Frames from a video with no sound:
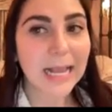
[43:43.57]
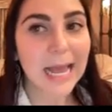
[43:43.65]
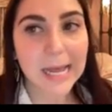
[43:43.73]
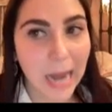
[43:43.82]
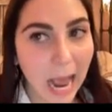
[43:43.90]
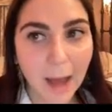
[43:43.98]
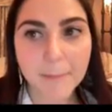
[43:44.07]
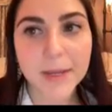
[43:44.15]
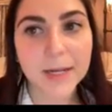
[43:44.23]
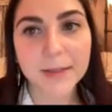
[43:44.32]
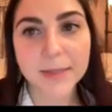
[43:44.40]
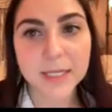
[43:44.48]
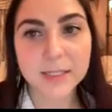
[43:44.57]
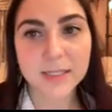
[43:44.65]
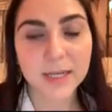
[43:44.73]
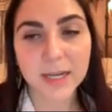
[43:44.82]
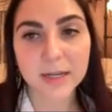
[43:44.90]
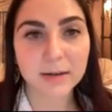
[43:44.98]
that can happen
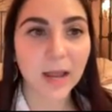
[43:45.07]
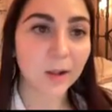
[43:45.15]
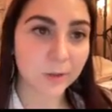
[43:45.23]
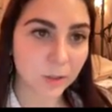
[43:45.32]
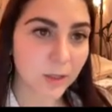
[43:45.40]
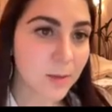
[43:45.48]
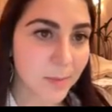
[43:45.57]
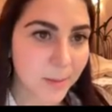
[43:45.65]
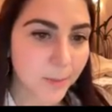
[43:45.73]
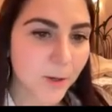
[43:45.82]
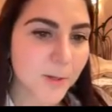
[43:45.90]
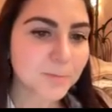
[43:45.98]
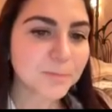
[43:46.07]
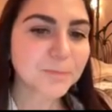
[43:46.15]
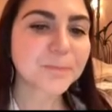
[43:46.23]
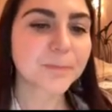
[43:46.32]
in elderly people.